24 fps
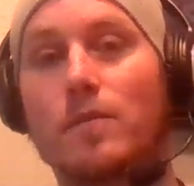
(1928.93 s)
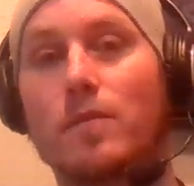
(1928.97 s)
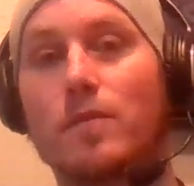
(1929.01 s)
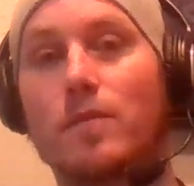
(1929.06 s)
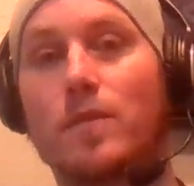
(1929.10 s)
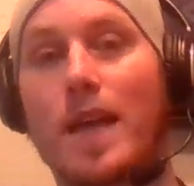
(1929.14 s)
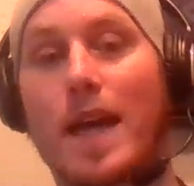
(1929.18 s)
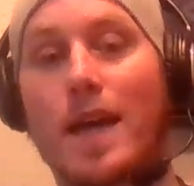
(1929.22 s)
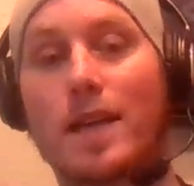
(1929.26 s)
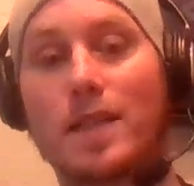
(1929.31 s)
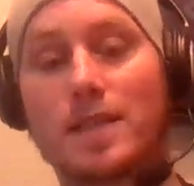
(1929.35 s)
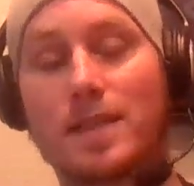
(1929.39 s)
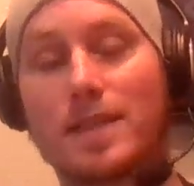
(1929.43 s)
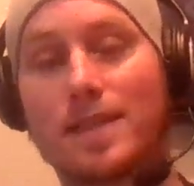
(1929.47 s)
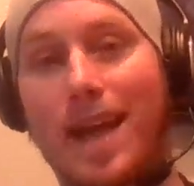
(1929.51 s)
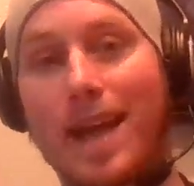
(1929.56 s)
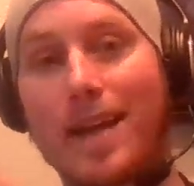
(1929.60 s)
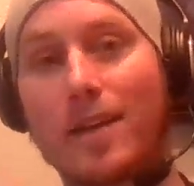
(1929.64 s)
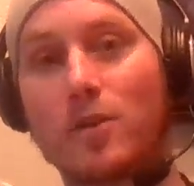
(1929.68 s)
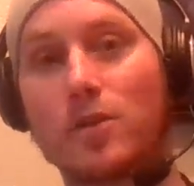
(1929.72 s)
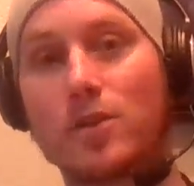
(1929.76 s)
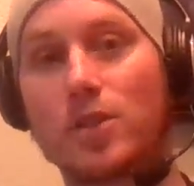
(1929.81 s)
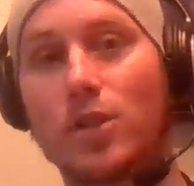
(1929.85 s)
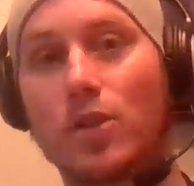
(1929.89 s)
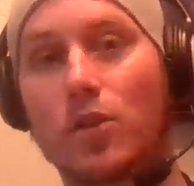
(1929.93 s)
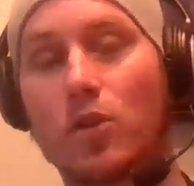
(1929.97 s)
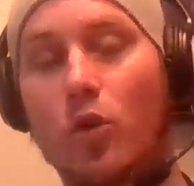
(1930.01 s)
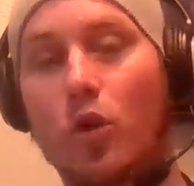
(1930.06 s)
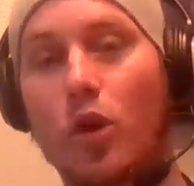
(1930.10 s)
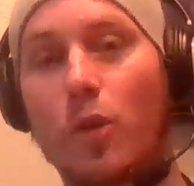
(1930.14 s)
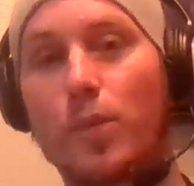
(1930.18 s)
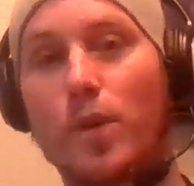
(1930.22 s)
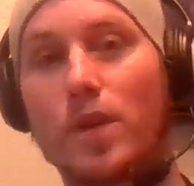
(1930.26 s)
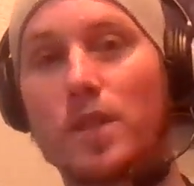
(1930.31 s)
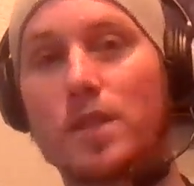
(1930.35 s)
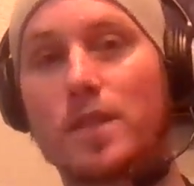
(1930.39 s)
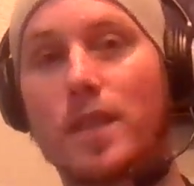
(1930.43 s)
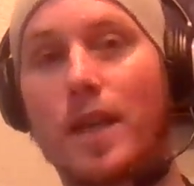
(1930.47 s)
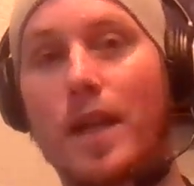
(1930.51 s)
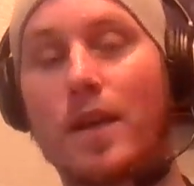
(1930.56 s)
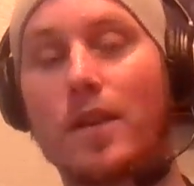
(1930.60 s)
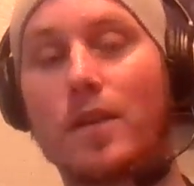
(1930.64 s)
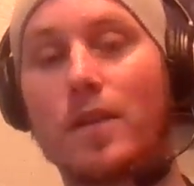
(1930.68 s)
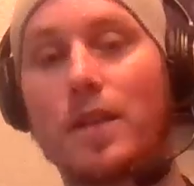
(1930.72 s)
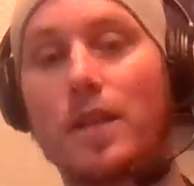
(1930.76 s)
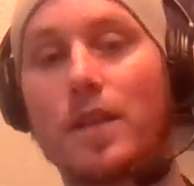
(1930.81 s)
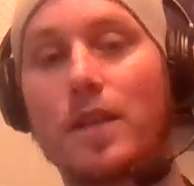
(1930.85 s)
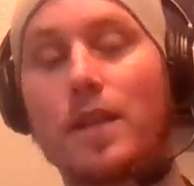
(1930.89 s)
That cycles your core
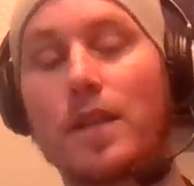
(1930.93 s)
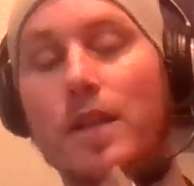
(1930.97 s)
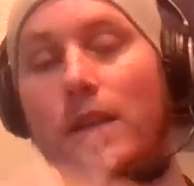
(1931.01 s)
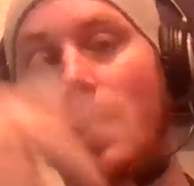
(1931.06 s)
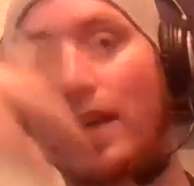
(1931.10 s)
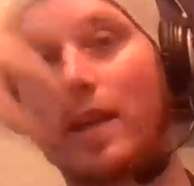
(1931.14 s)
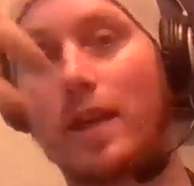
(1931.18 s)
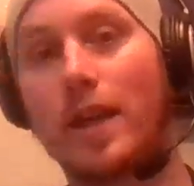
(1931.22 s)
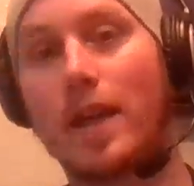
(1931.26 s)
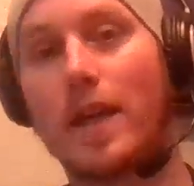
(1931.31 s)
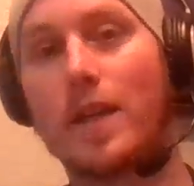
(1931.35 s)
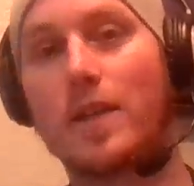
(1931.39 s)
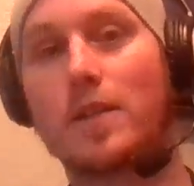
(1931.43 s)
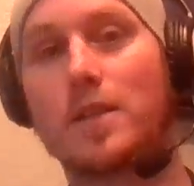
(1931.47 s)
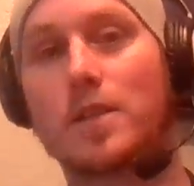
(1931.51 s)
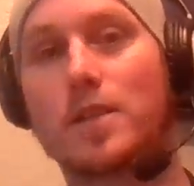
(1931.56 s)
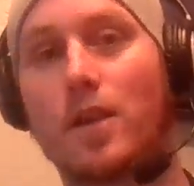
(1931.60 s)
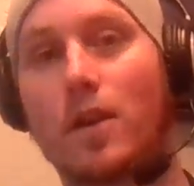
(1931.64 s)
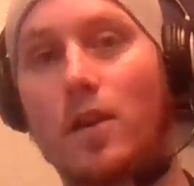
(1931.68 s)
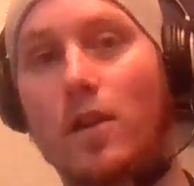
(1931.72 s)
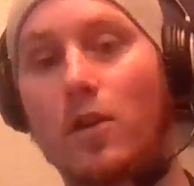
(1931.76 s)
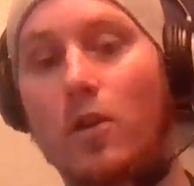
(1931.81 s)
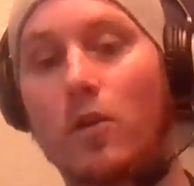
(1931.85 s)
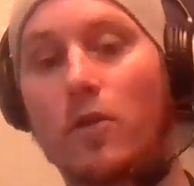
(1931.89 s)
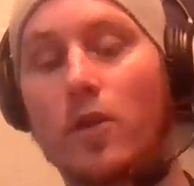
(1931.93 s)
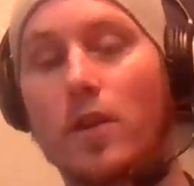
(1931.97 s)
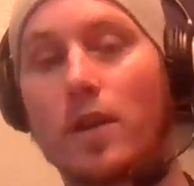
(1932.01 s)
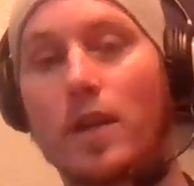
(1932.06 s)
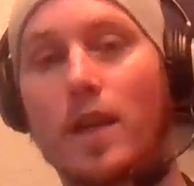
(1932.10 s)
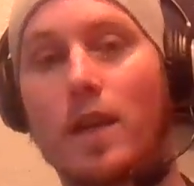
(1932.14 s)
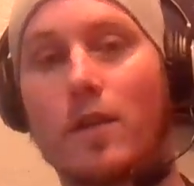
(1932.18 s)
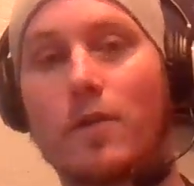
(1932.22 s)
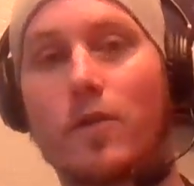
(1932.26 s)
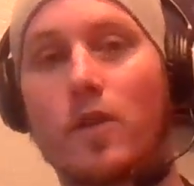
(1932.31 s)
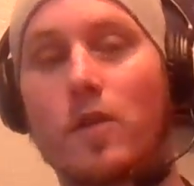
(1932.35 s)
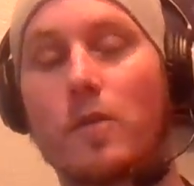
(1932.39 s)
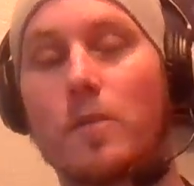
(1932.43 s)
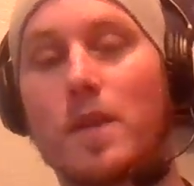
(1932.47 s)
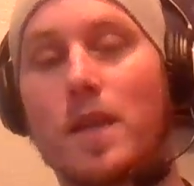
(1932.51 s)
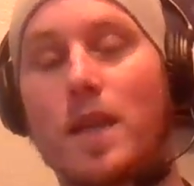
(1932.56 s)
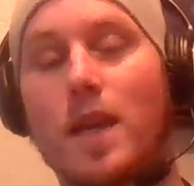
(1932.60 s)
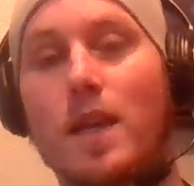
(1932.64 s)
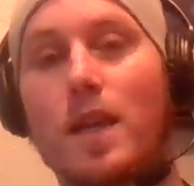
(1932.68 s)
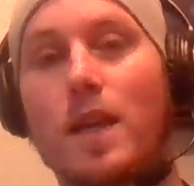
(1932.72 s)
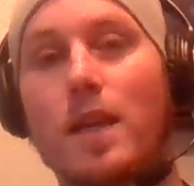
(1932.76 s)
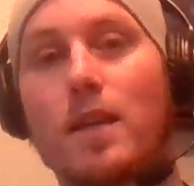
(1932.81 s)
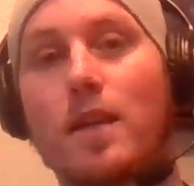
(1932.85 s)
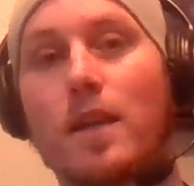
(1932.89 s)
personality and you start all over again from the
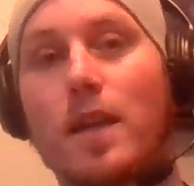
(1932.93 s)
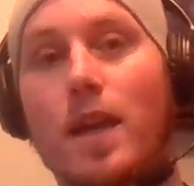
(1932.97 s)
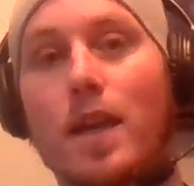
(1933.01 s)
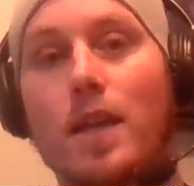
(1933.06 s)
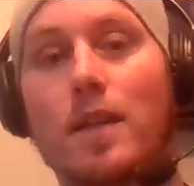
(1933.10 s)
beginning,